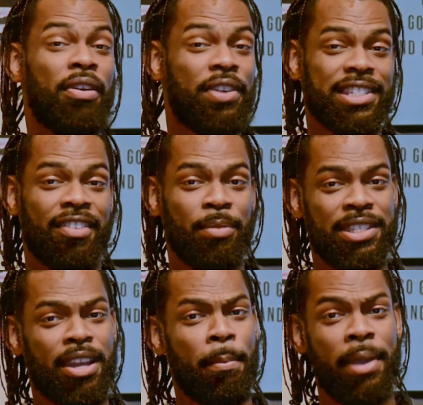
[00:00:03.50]
have been to
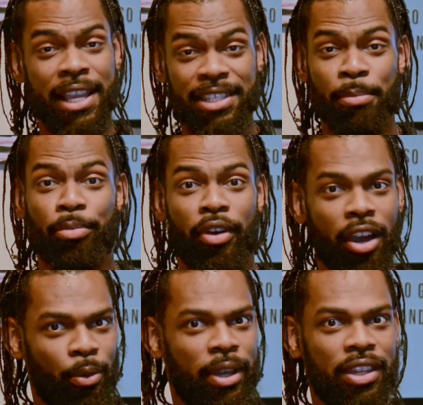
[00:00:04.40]
amazing
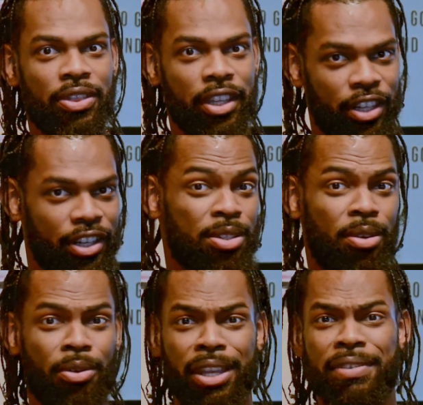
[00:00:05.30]
Broadway theaters
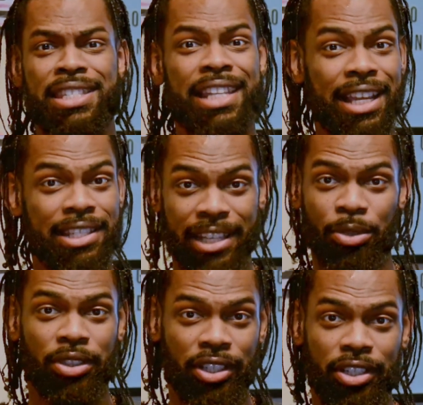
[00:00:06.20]
or even Sight and Sound
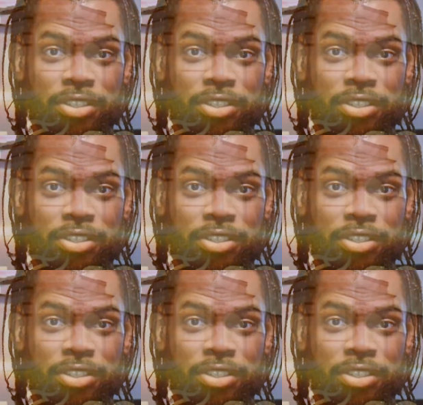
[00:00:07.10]
theaters,